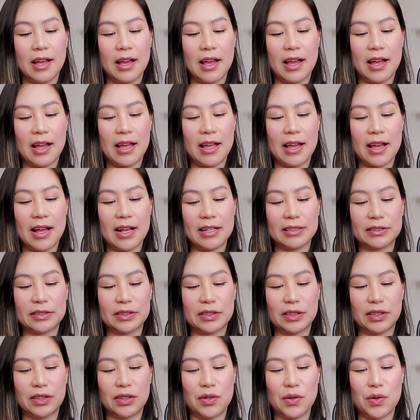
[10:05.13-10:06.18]
I asked
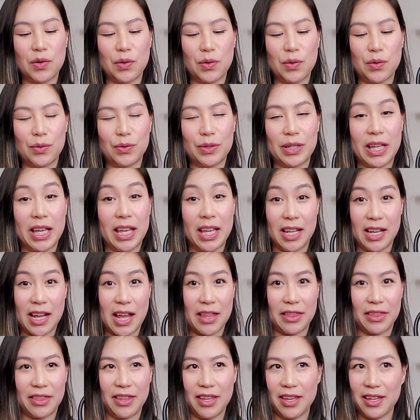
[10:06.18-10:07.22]
her, oh, can
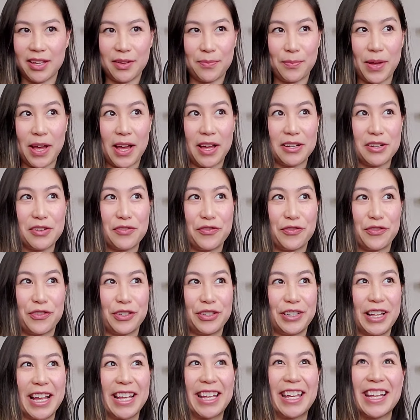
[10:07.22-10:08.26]
I think about it for
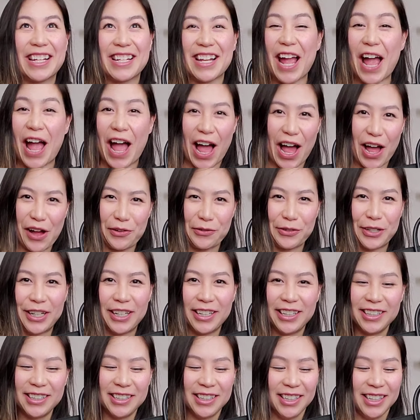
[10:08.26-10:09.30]
like an hour?
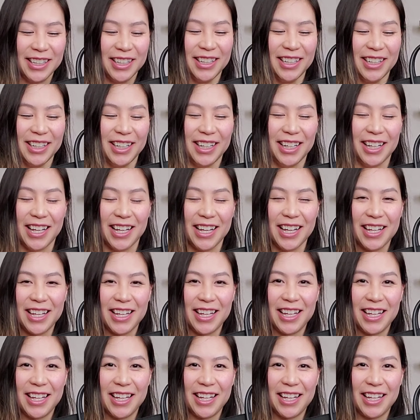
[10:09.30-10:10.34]

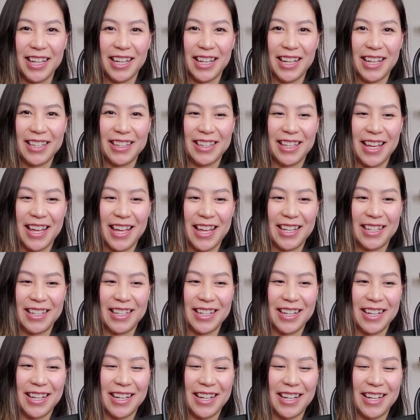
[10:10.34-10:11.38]
And then
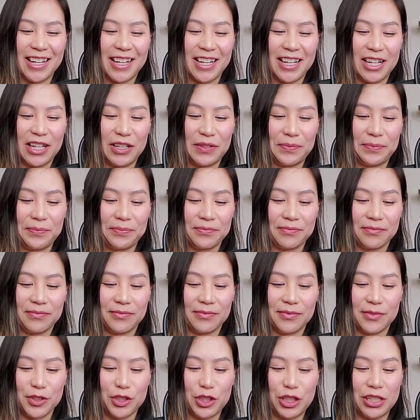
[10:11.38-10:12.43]

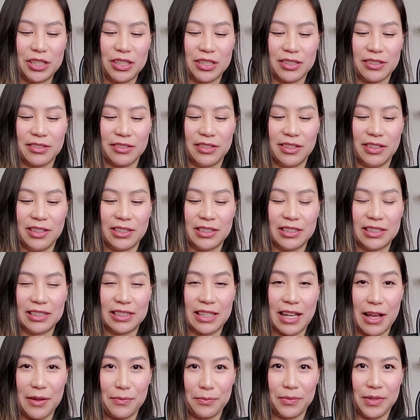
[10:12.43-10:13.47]
she just looks
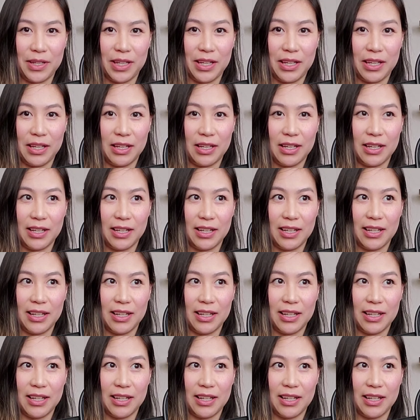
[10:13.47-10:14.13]
at me